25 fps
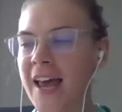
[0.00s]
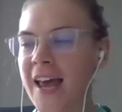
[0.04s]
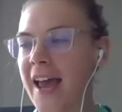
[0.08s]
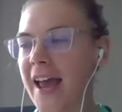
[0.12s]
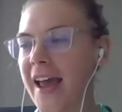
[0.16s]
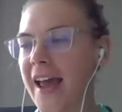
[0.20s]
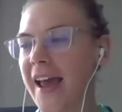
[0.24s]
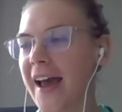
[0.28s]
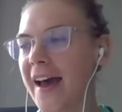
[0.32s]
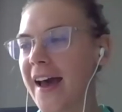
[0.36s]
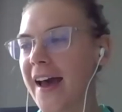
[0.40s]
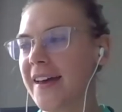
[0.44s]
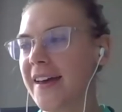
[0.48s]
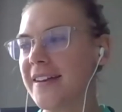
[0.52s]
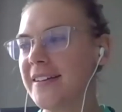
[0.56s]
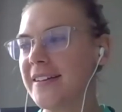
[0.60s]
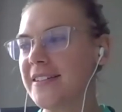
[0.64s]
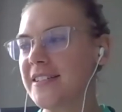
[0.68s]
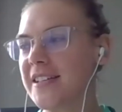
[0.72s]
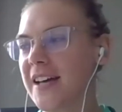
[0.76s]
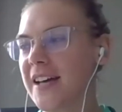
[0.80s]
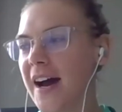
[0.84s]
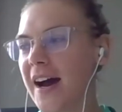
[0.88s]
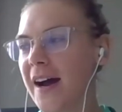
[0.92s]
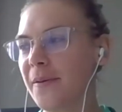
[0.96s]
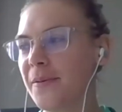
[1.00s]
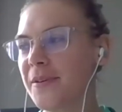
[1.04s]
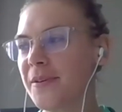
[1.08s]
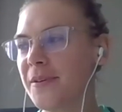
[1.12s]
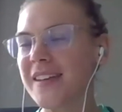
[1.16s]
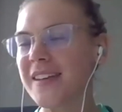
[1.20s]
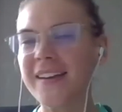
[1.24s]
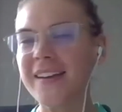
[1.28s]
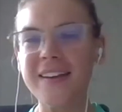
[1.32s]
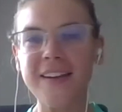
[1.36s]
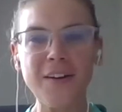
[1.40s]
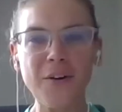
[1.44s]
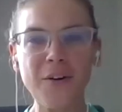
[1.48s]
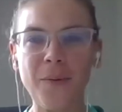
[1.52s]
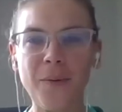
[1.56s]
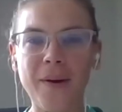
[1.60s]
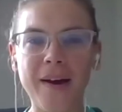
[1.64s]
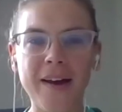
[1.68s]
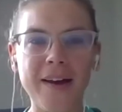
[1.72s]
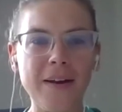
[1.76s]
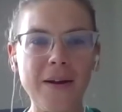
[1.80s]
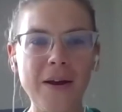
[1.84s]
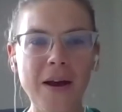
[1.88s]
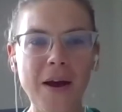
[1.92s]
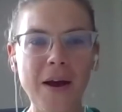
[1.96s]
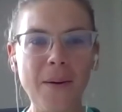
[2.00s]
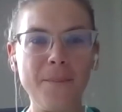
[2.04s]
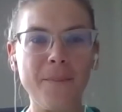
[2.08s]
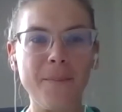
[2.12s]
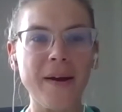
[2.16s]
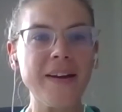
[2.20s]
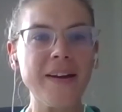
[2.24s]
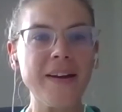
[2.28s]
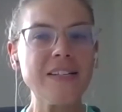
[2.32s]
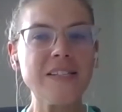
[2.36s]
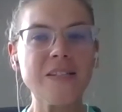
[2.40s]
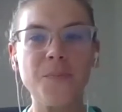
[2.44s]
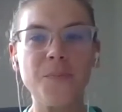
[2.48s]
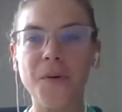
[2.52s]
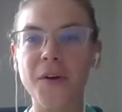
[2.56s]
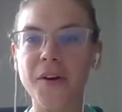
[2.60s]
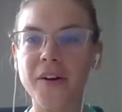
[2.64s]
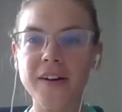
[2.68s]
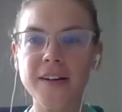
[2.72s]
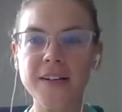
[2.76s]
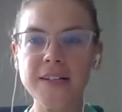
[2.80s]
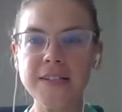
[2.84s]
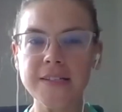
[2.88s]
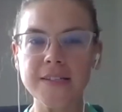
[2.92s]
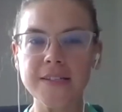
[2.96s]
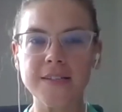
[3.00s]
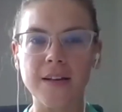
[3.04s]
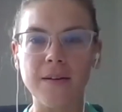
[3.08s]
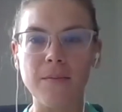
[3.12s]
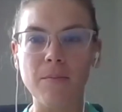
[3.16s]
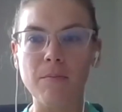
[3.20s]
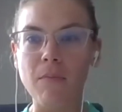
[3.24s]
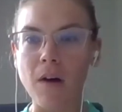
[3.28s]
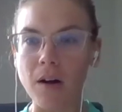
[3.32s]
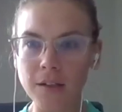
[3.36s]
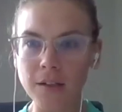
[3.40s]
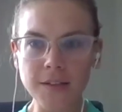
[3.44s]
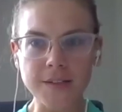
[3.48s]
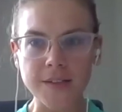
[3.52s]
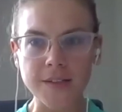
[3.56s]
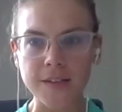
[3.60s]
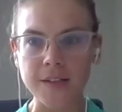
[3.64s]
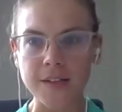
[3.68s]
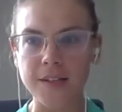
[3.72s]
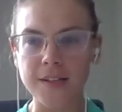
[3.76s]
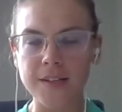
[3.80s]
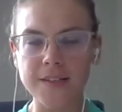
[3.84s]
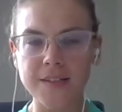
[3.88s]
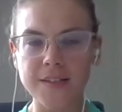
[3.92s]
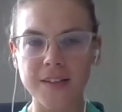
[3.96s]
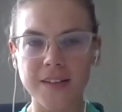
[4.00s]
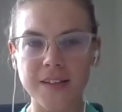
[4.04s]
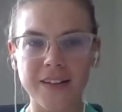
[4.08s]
And I was like, you know what? My experience is in multis.